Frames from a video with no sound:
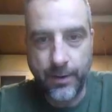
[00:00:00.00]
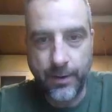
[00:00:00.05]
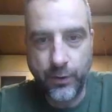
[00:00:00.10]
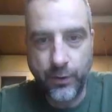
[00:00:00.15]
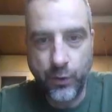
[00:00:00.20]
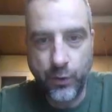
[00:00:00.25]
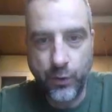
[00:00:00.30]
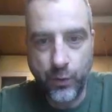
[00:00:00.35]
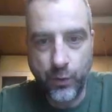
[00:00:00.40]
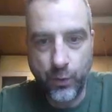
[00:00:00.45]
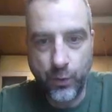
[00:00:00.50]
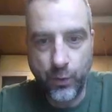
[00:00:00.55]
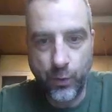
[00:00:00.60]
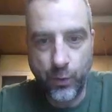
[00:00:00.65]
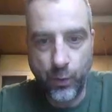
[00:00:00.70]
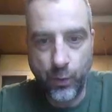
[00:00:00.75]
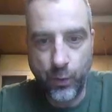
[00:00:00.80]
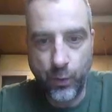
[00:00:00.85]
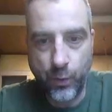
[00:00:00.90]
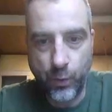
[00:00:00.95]

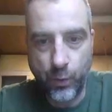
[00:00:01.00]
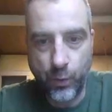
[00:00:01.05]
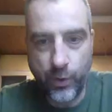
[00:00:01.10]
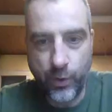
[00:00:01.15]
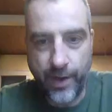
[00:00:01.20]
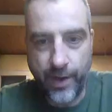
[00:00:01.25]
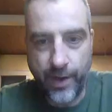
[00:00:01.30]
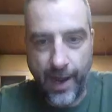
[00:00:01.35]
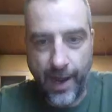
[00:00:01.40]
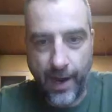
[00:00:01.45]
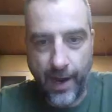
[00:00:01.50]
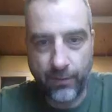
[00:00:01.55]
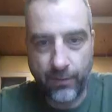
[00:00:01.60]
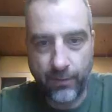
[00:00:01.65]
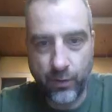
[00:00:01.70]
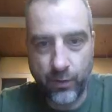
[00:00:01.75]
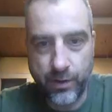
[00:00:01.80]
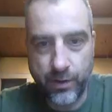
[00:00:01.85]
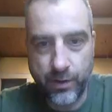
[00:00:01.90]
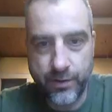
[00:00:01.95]
you would
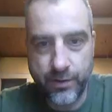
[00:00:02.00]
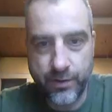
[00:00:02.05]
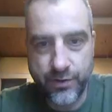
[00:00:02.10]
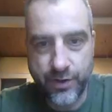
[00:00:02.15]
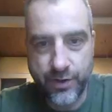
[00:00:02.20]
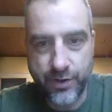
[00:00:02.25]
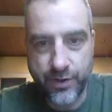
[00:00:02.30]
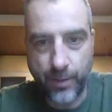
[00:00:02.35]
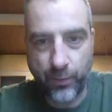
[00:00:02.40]
average